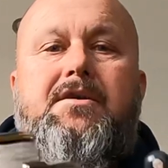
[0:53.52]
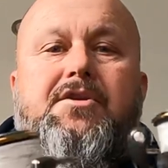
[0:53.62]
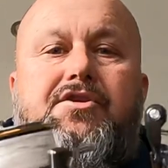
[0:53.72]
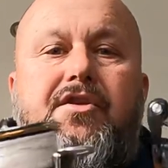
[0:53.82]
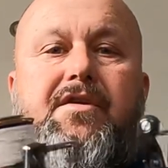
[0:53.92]

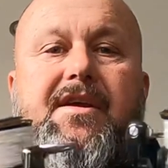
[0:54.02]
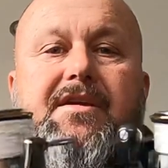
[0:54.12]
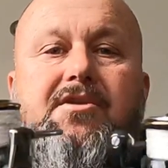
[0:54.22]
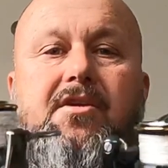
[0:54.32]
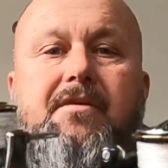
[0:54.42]
So 2
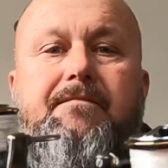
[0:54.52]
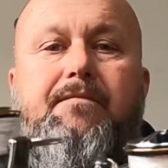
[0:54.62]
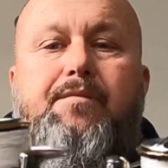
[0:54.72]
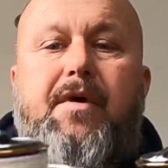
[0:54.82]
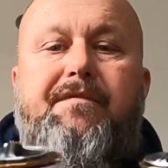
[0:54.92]
years on,
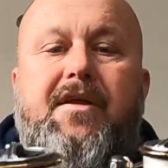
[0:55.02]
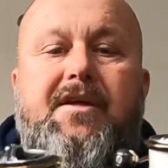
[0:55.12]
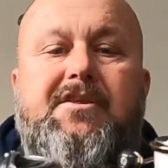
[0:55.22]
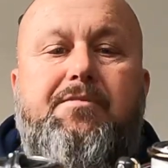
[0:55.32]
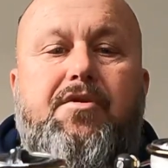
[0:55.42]
both
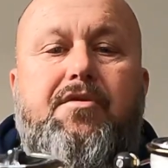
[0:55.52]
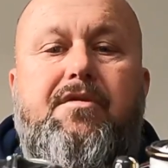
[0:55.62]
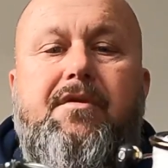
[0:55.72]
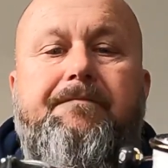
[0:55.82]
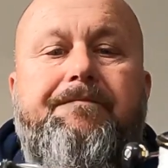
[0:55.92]
going
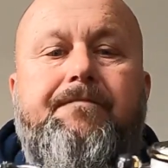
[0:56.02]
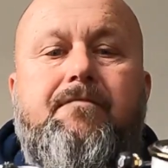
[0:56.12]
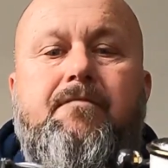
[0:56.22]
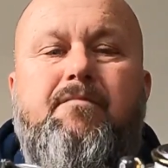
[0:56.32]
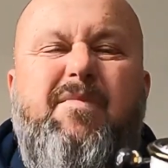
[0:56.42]
smooth,
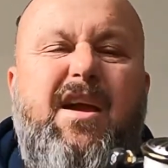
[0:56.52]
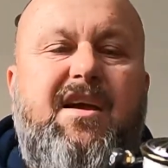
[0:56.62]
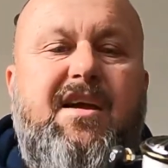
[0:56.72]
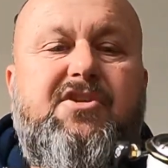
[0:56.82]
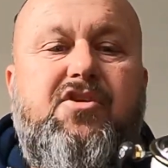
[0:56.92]

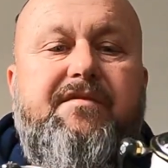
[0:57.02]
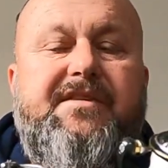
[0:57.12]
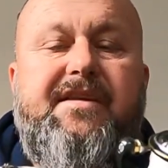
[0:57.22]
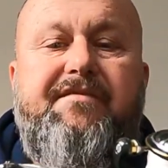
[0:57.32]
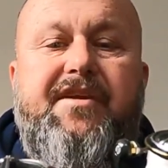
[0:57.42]
about a
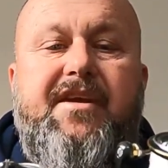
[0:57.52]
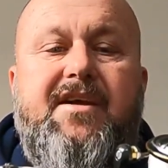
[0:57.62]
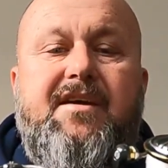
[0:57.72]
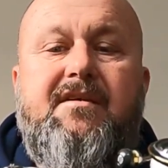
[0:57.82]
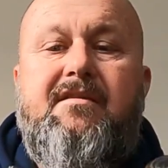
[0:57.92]
service every
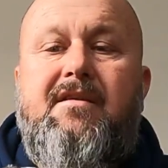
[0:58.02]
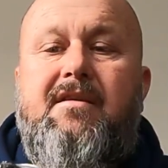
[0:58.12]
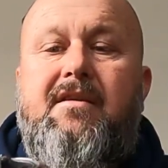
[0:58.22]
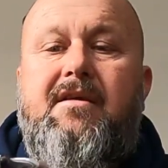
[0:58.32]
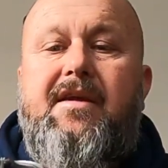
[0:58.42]
year.
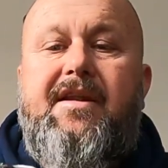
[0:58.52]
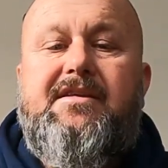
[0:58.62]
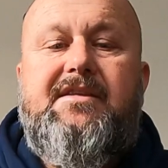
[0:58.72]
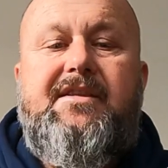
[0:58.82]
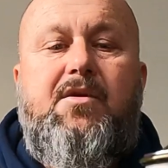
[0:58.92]
And
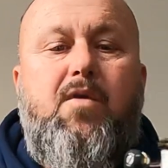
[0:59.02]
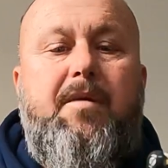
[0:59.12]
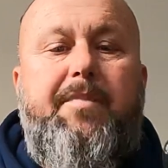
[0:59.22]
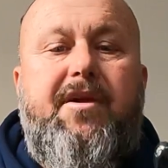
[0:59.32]
as I said, one